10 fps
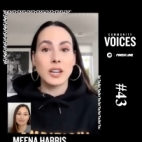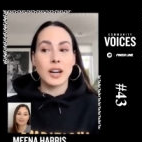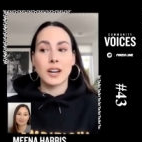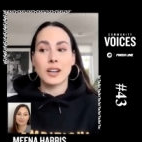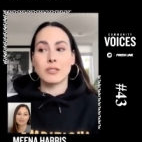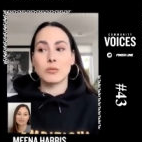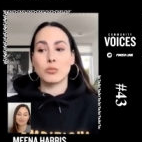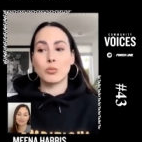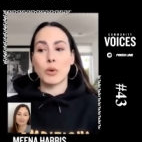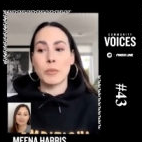Uh,
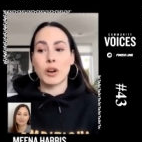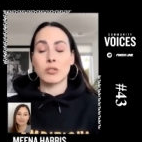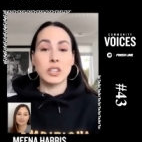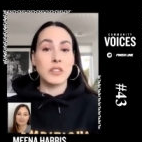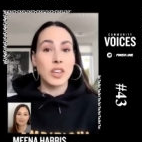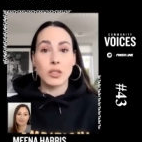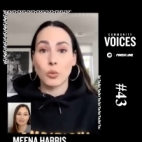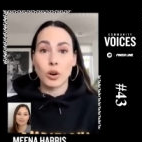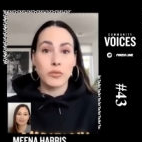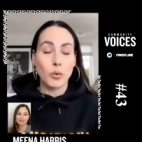women are leaving the
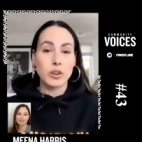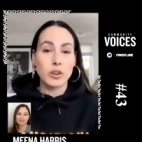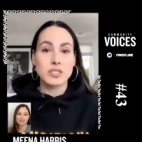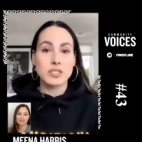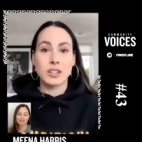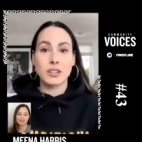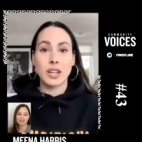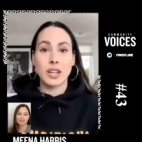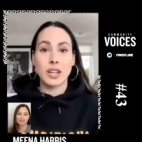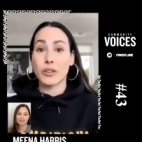workforce in,
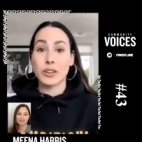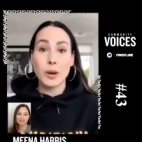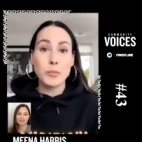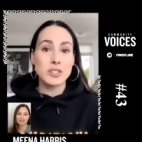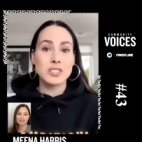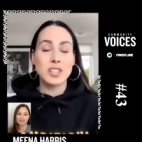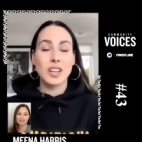in record numbers.